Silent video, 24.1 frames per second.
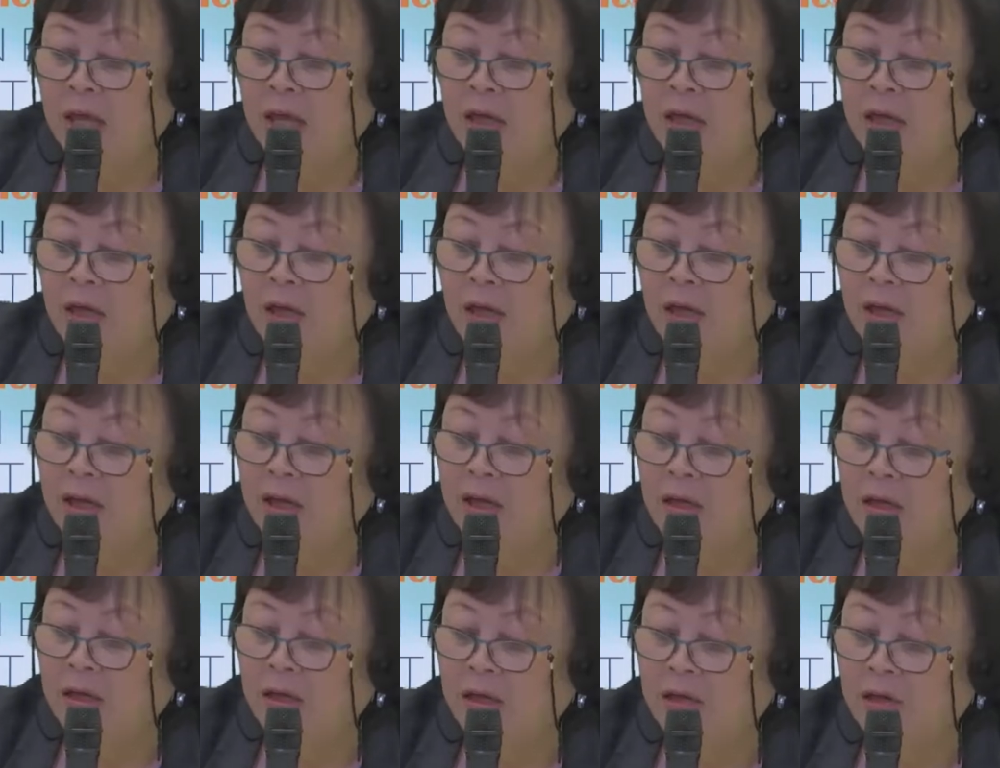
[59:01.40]

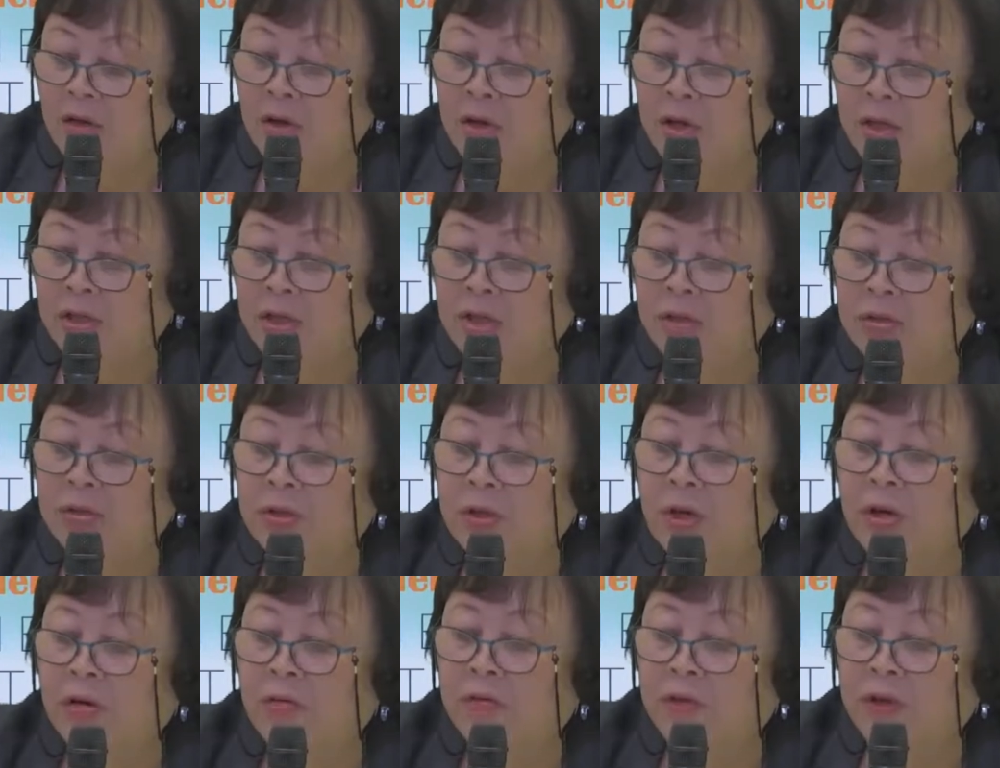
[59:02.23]
a
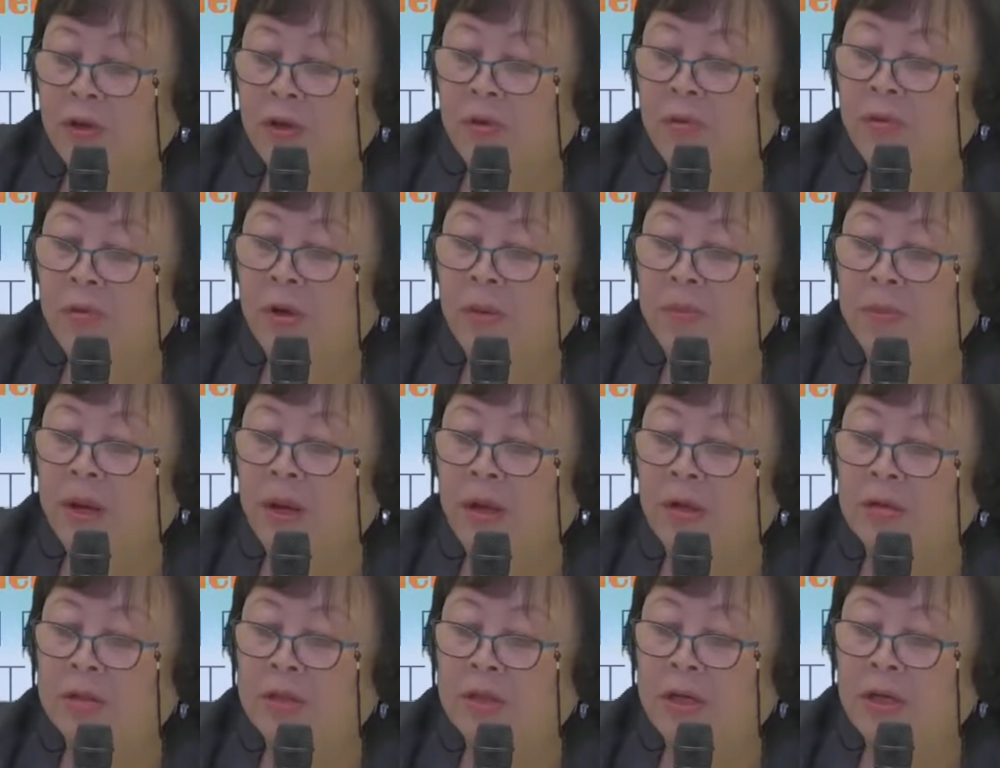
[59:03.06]
longitudinal view
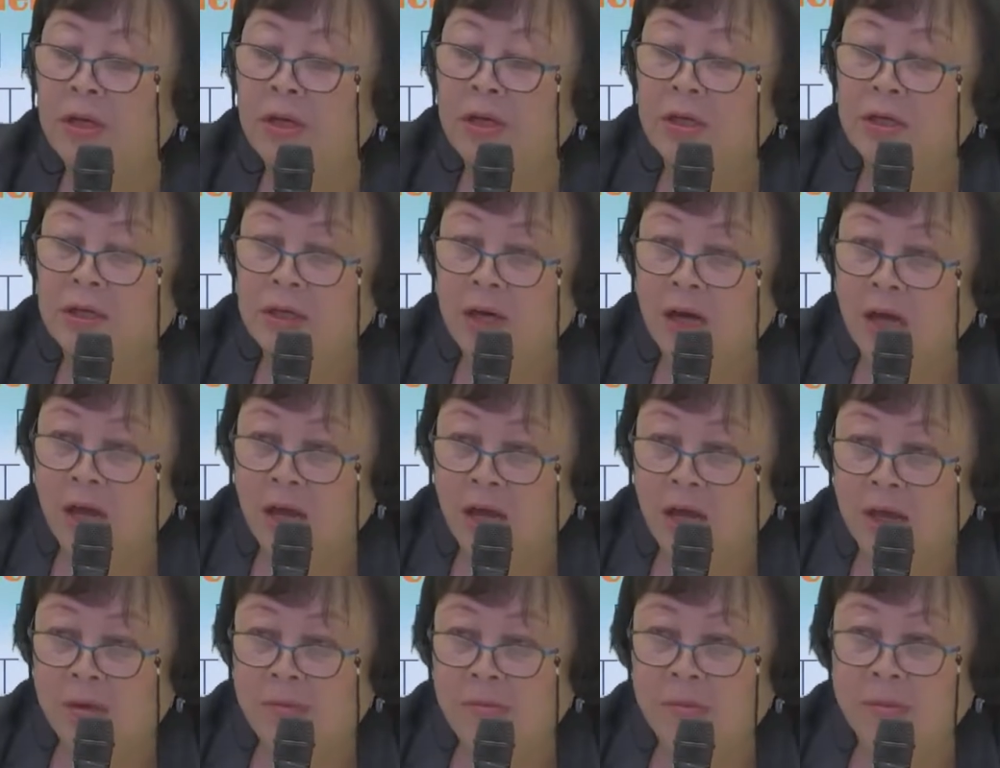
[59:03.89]
about
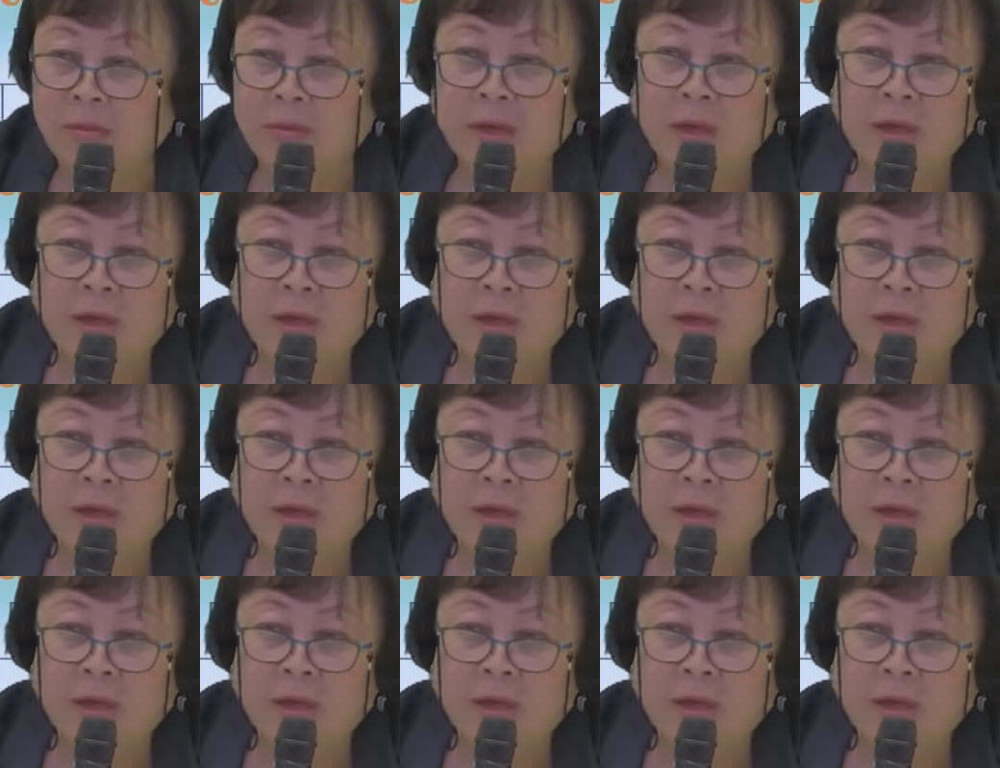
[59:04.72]
time,